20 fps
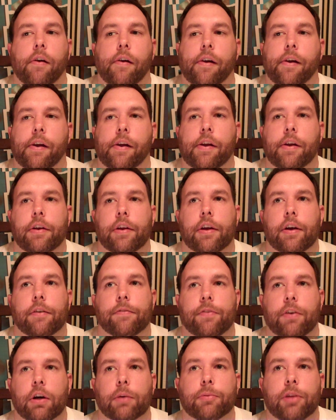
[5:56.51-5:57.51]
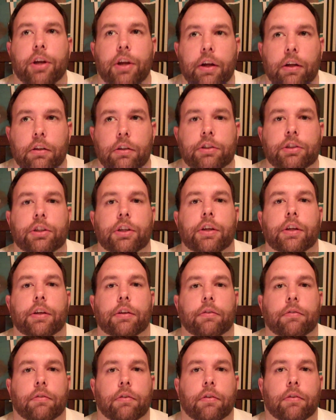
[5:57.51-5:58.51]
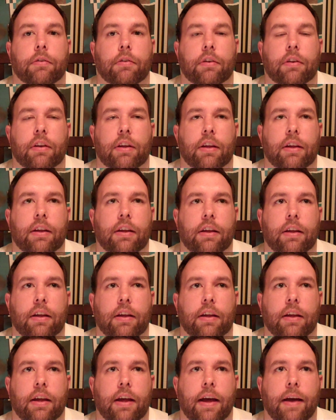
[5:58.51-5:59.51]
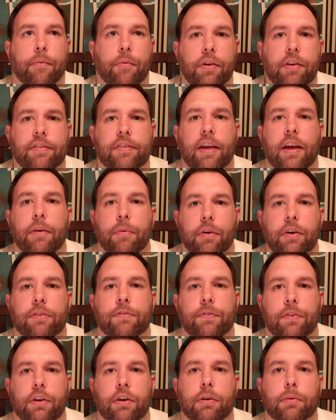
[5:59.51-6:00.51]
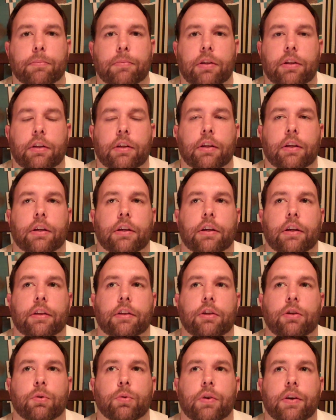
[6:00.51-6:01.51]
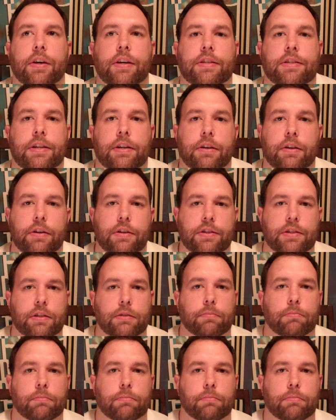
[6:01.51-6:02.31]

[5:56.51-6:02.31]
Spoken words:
and filmed in English, and I want to say it was filmed in the U.S. There is